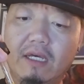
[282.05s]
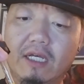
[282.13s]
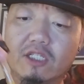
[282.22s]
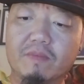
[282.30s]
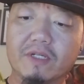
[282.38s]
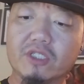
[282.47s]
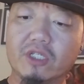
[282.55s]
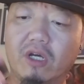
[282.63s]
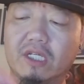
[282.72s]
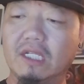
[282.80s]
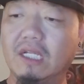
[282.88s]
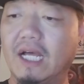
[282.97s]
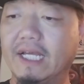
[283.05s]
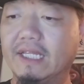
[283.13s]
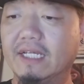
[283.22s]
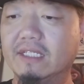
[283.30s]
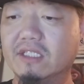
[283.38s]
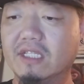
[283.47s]
especially on a line
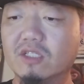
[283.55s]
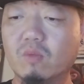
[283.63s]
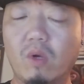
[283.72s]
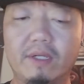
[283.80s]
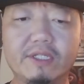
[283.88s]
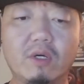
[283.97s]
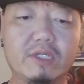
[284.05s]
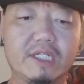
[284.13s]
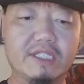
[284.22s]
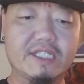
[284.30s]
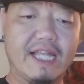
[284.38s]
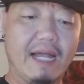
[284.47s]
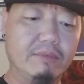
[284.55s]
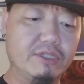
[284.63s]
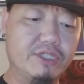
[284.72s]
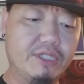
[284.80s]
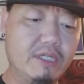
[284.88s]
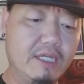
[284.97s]
that is this well known and
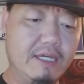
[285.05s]
established.